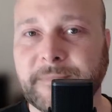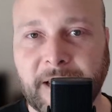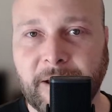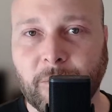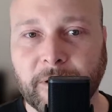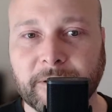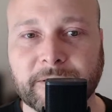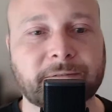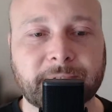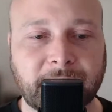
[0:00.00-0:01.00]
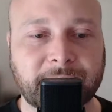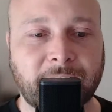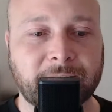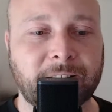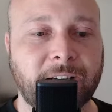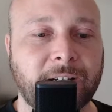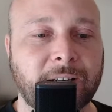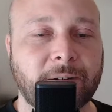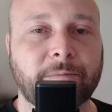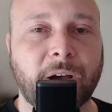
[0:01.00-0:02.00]
It works. It does.
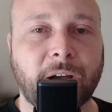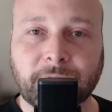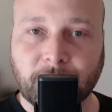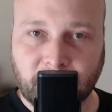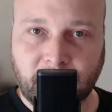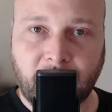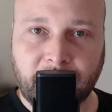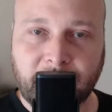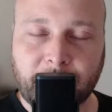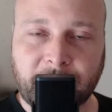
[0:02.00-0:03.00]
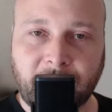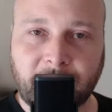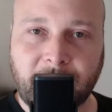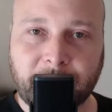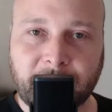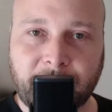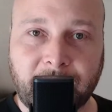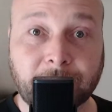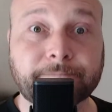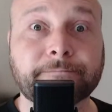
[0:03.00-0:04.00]
But will 100 up and 100 down be
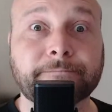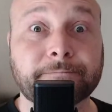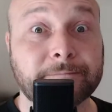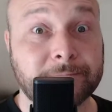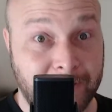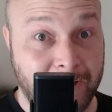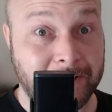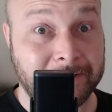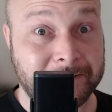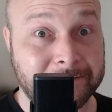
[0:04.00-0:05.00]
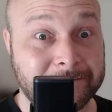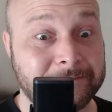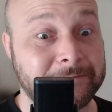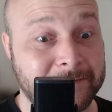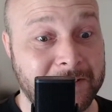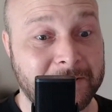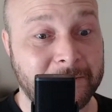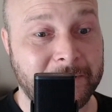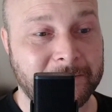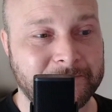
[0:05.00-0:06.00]
better? Yes. Yes, it
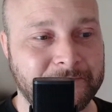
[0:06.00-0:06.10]
will.